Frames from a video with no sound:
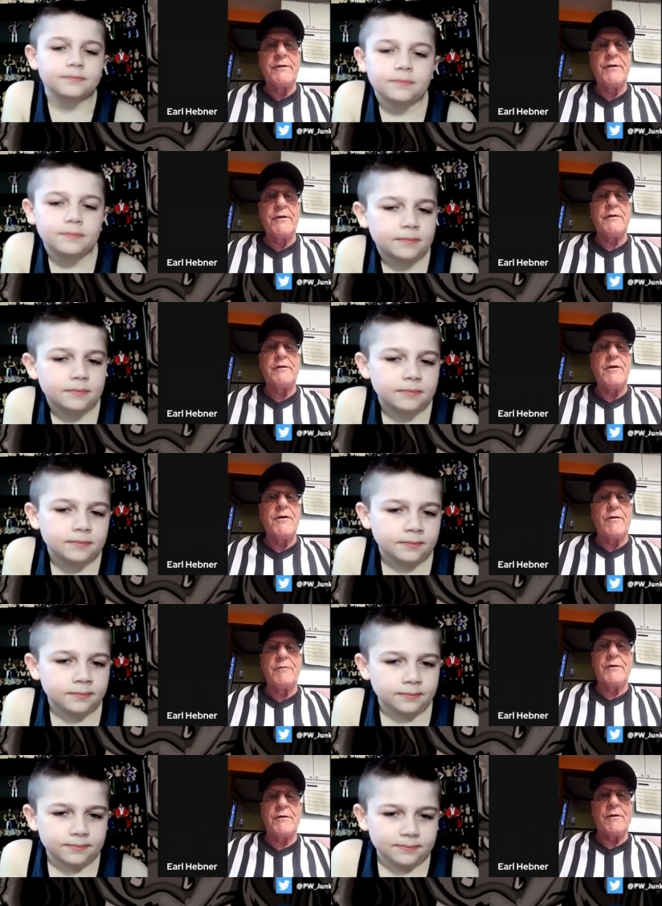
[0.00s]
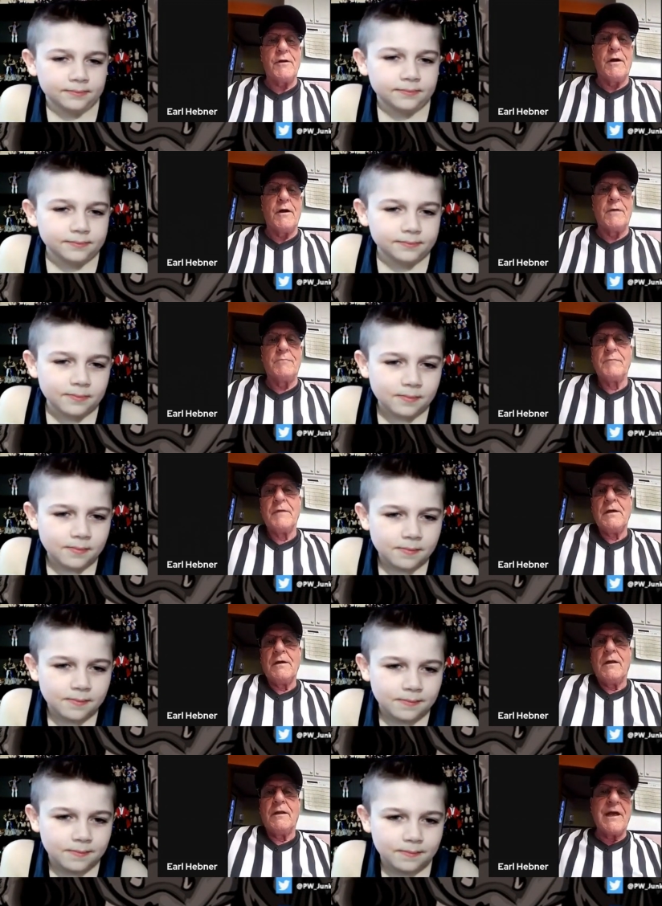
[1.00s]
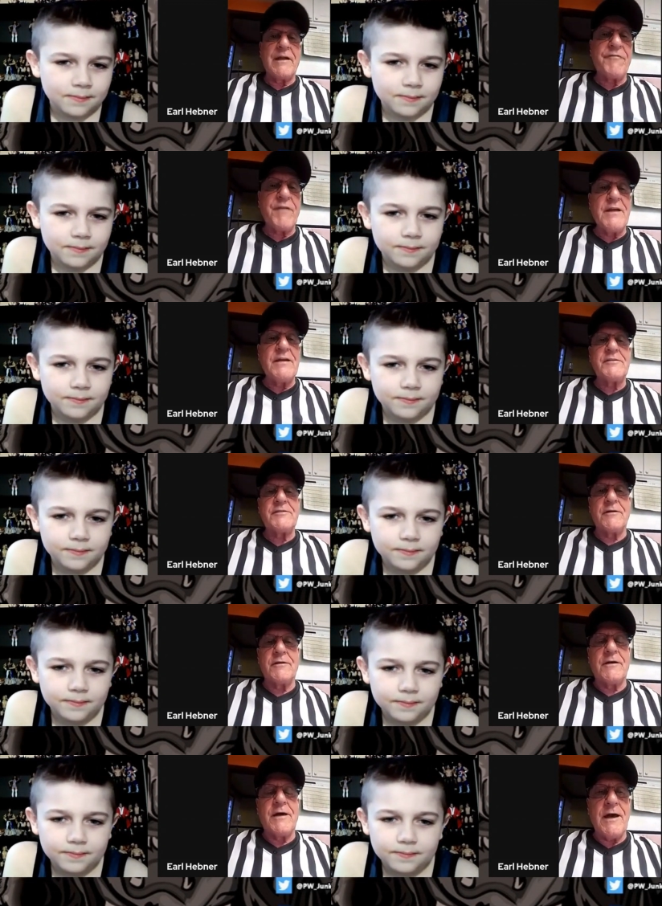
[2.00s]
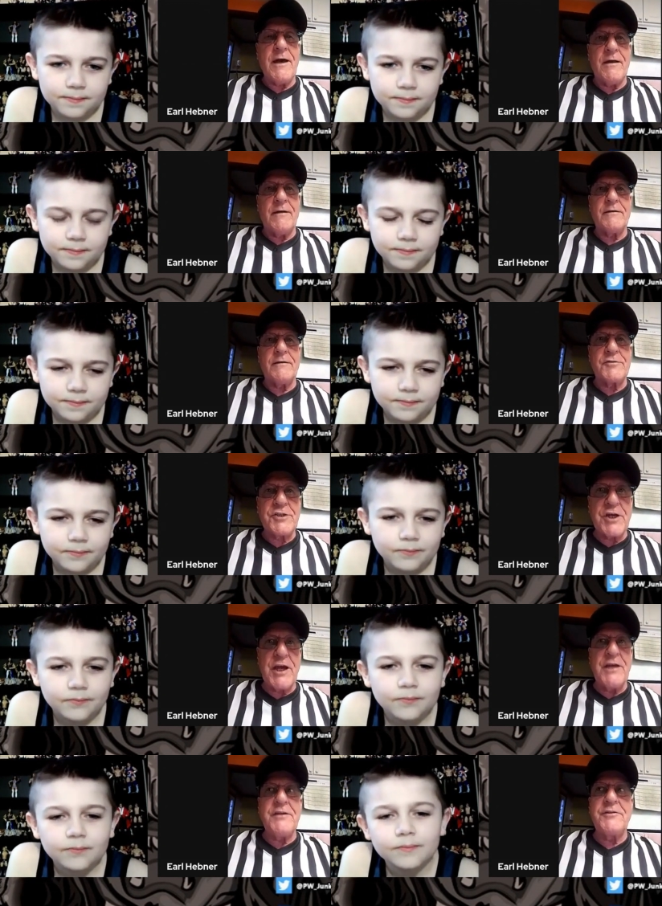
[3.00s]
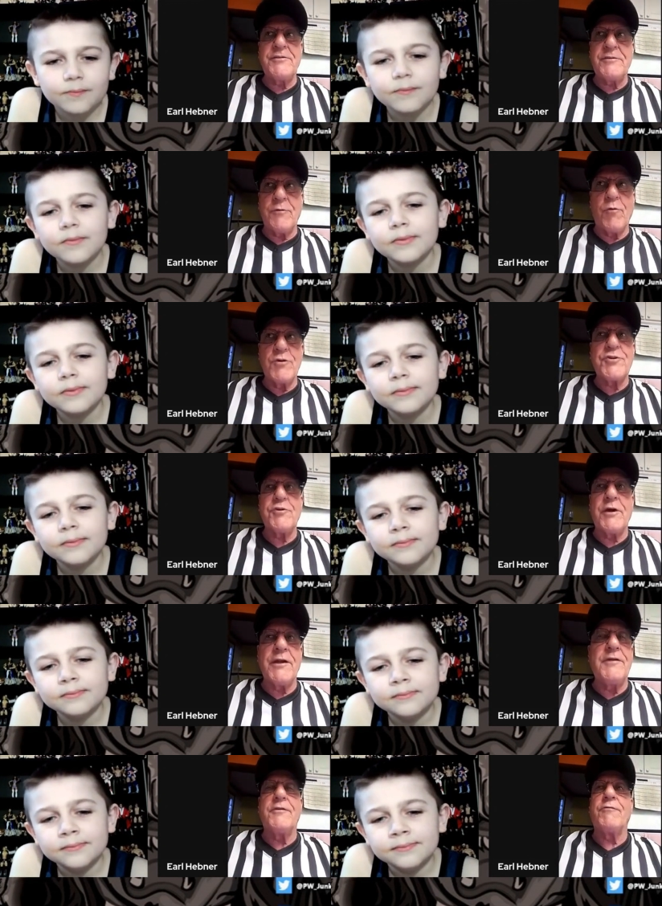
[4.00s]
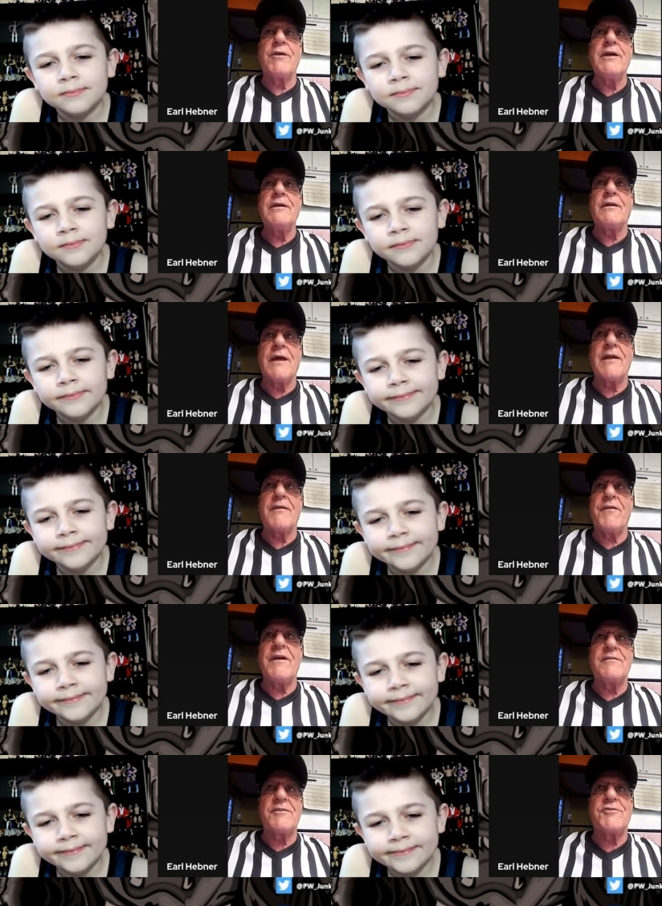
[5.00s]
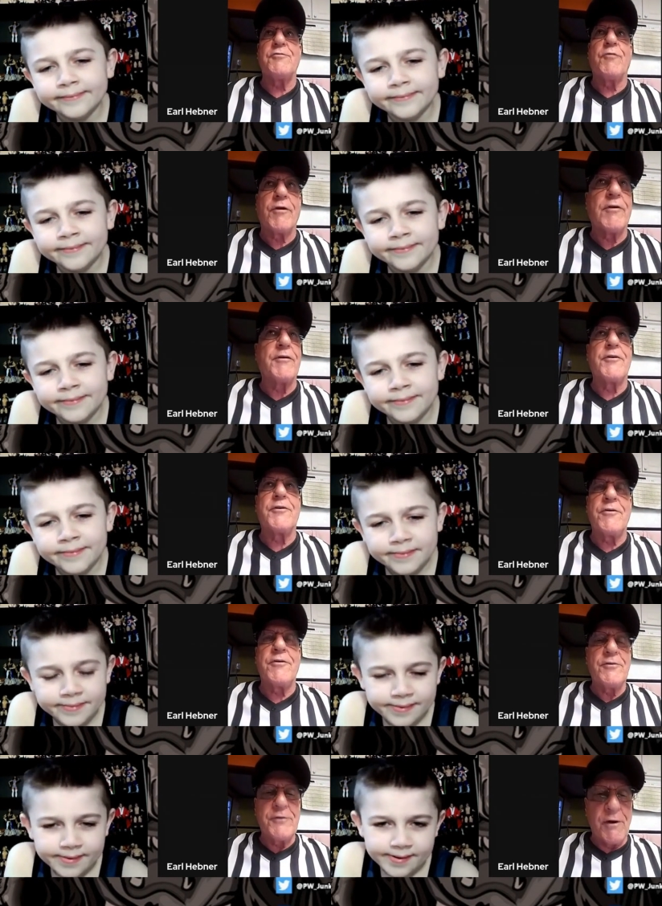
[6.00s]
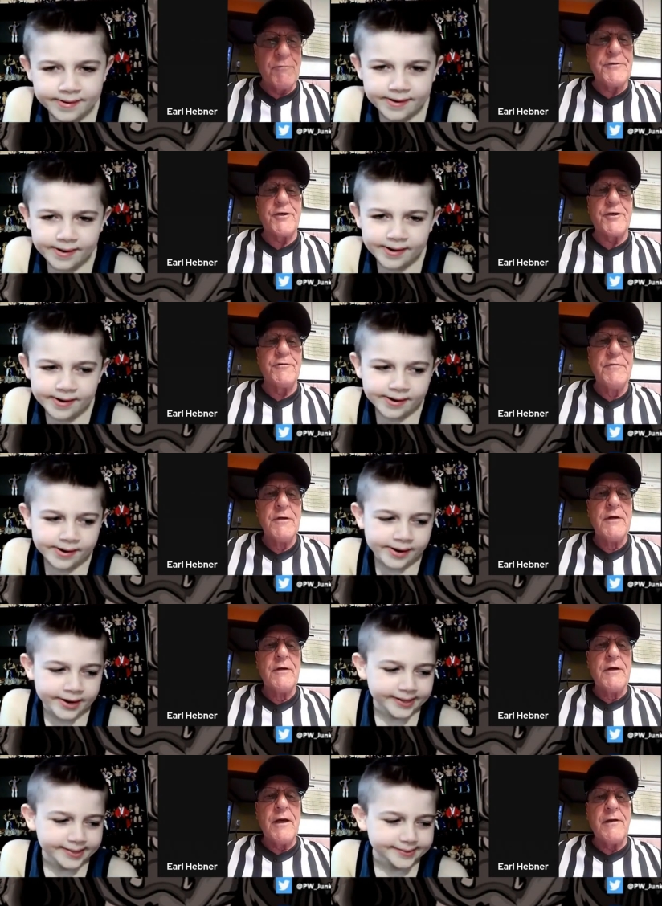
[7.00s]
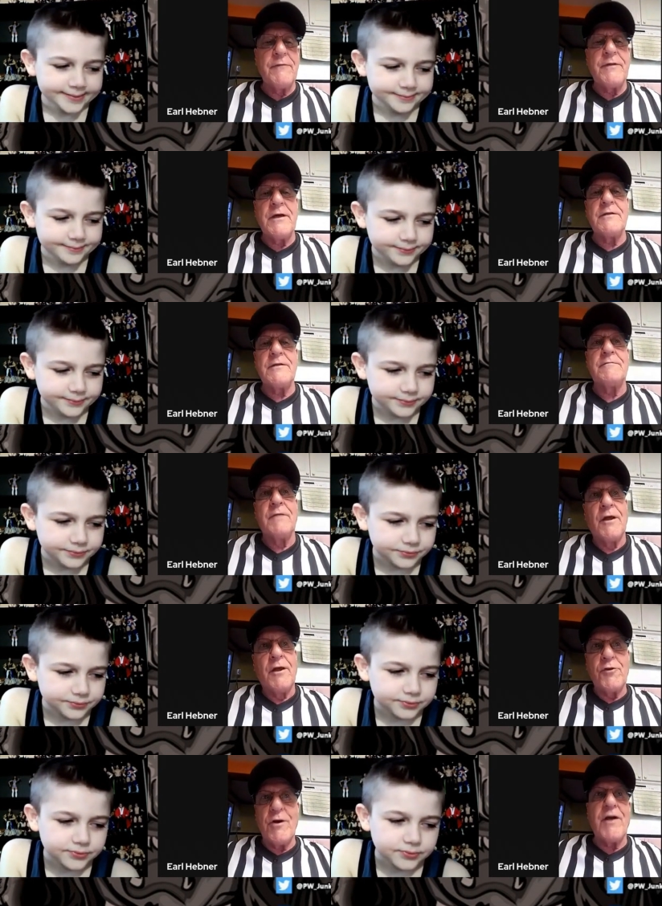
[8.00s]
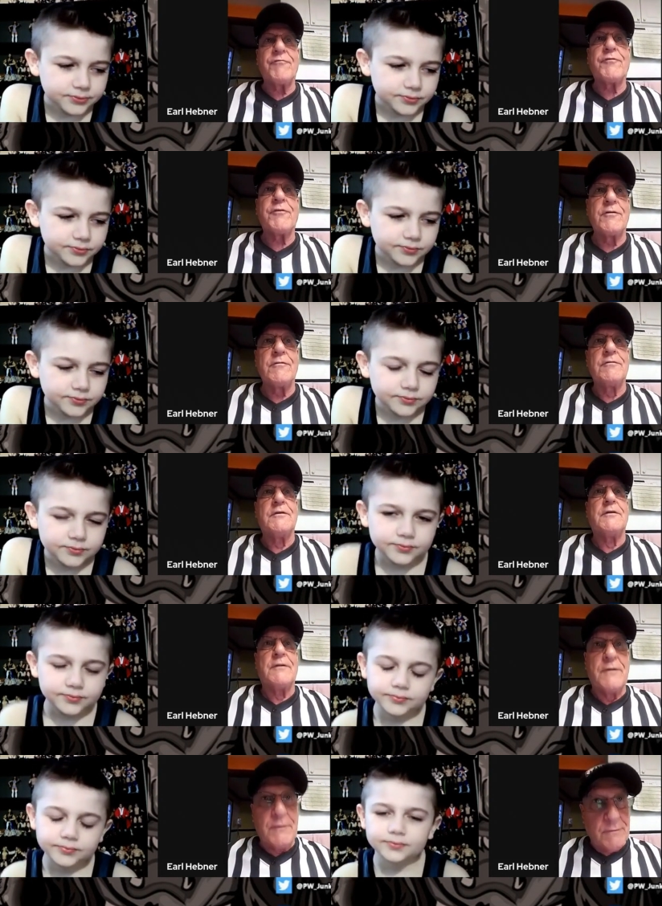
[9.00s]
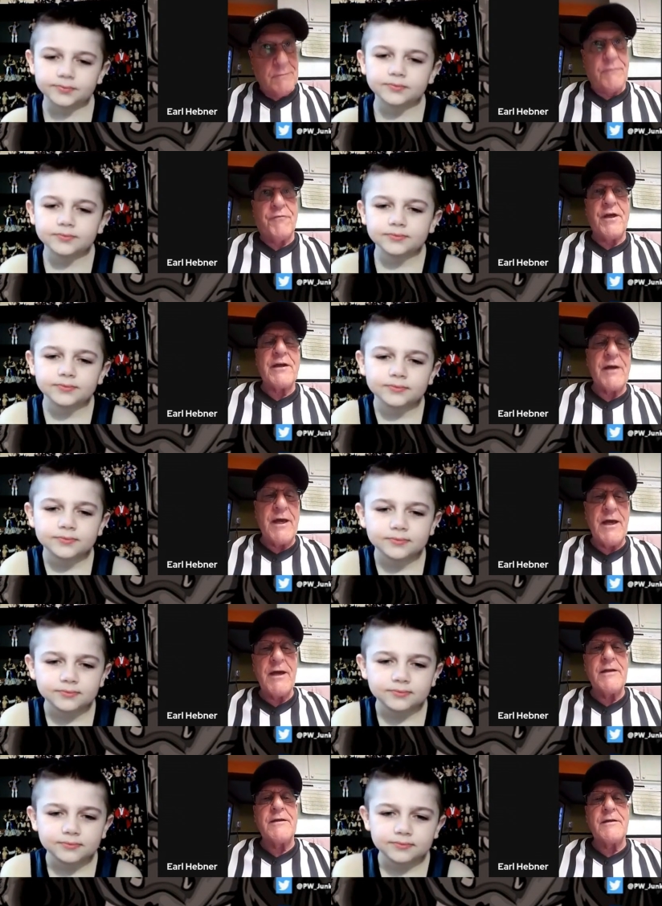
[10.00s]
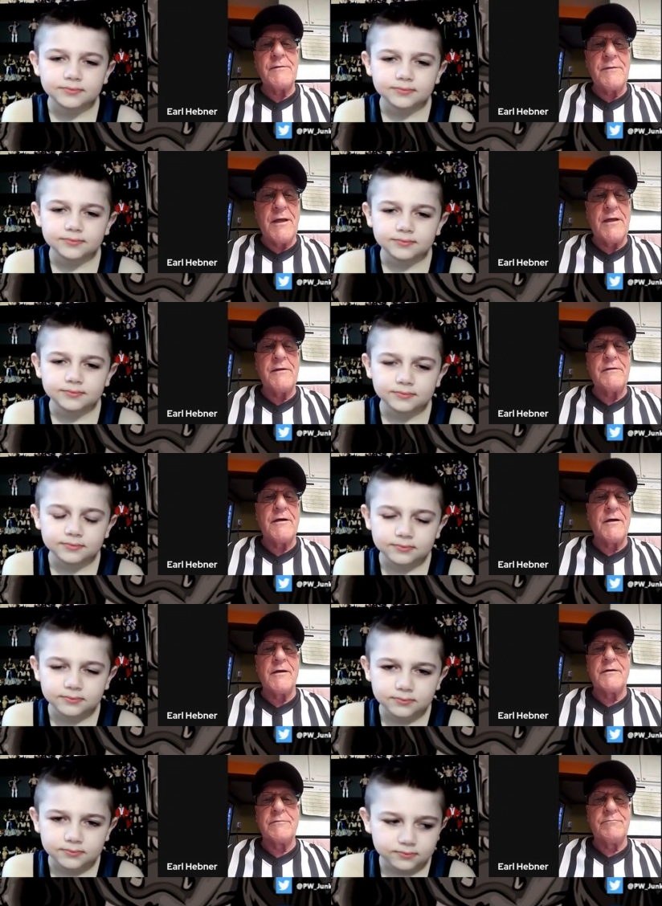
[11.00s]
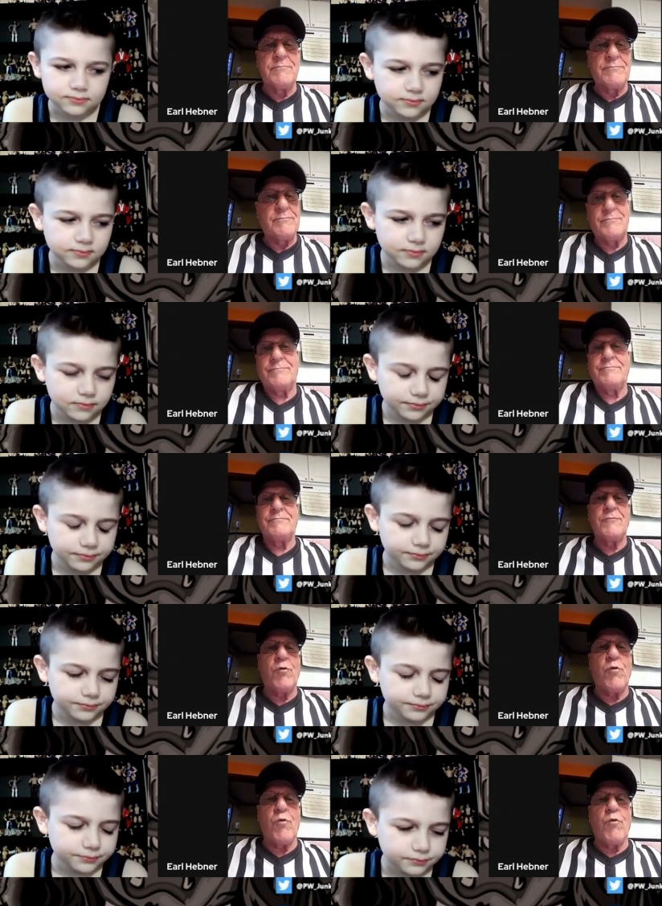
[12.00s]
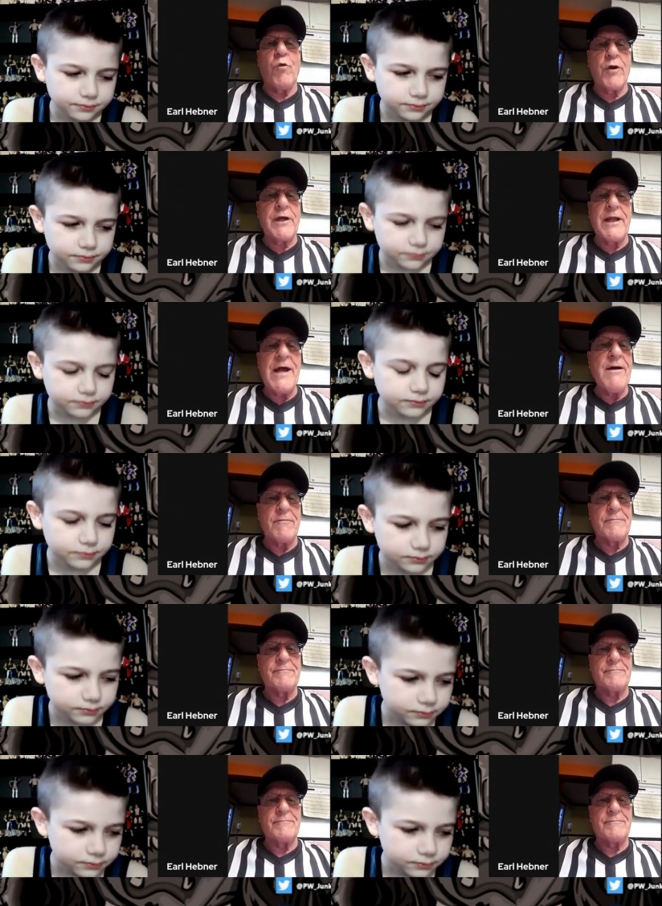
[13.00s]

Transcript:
Speaker 1: You know, a lot of things are changed once you get in the ring. A lot of things that you were going to do, you don't do. And then you have to think ahead and work it out.